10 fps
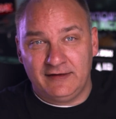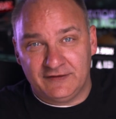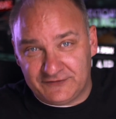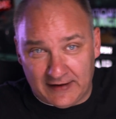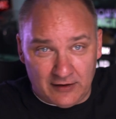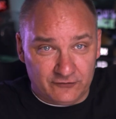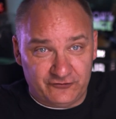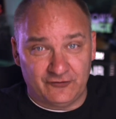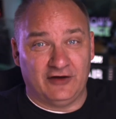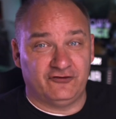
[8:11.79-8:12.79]
to sound
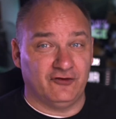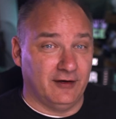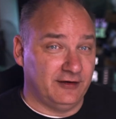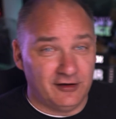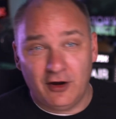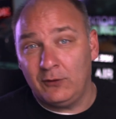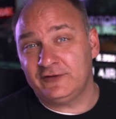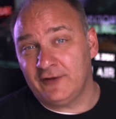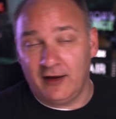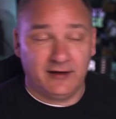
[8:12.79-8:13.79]
structure. And you know, we're
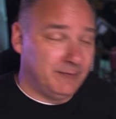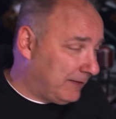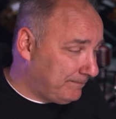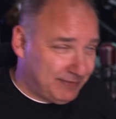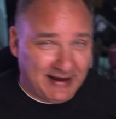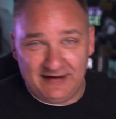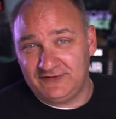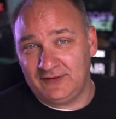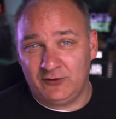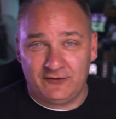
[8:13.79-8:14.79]
talking about bass,
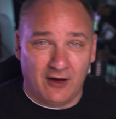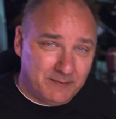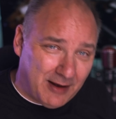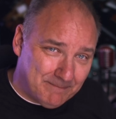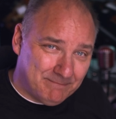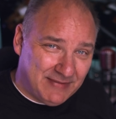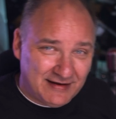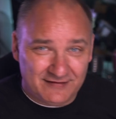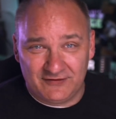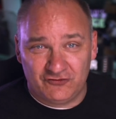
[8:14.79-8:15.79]
and we're talking about
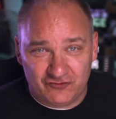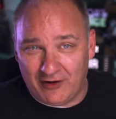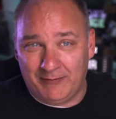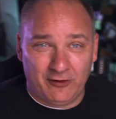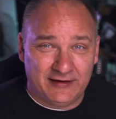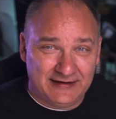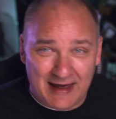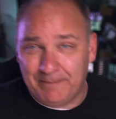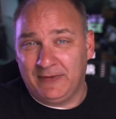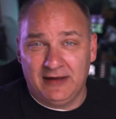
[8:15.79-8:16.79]
mids and treble, and
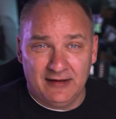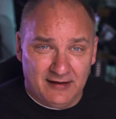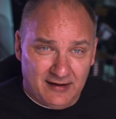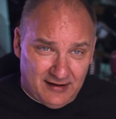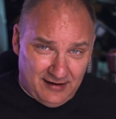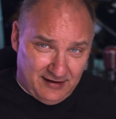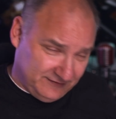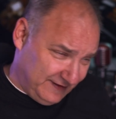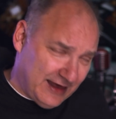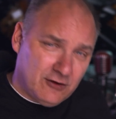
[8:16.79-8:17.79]
yep, it's
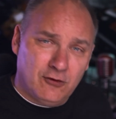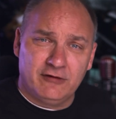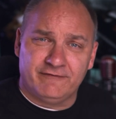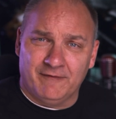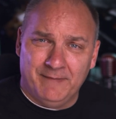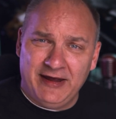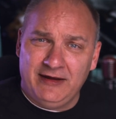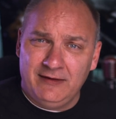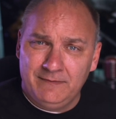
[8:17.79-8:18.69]
that order for me.